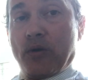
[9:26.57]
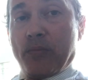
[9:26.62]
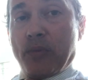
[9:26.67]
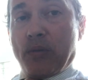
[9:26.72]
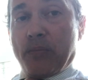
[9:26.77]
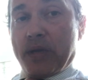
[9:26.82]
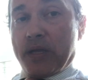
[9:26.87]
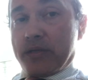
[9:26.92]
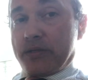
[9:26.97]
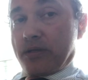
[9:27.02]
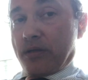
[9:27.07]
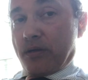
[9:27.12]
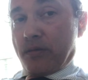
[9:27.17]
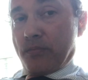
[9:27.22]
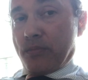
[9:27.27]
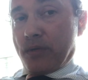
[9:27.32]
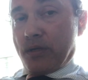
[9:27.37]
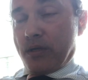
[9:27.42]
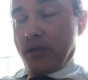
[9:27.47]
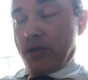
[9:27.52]

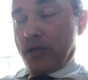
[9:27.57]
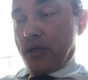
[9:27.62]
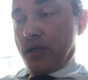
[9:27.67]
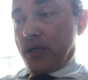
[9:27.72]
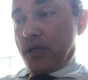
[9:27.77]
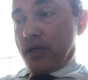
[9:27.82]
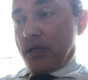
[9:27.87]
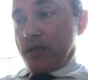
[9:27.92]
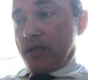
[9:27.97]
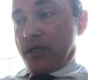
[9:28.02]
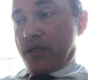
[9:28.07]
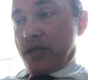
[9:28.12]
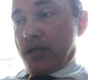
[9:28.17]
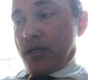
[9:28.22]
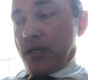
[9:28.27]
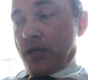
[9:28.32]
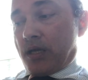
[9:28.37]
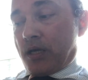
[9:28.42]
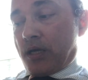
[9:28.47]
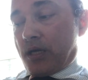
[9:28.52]
momentum,
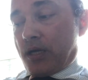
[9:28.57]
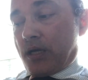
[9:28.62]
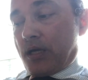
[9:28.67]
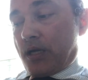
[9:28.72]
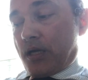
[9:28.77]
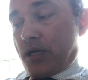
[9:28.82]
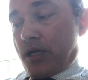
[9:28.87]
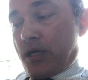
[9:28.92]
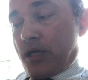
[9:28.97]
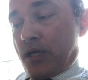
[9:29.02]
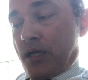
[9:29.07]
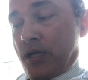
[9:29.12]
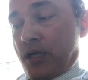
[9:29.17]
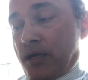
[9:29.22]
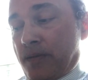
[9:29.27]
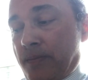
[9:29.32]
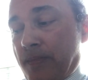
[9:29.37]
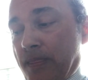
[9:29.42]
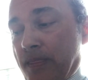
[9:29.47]
this